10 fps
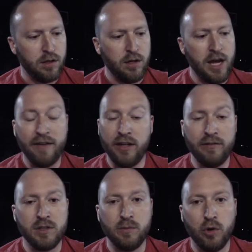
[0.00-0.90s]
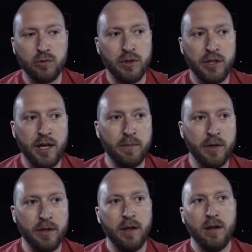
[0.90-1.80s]
Haven't even smoked one yet,
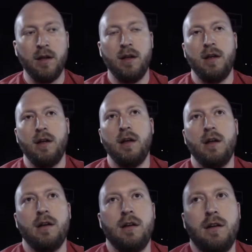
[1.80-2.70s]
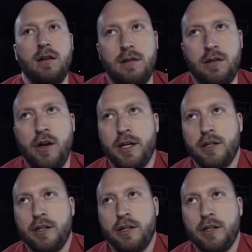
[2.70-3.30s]
but I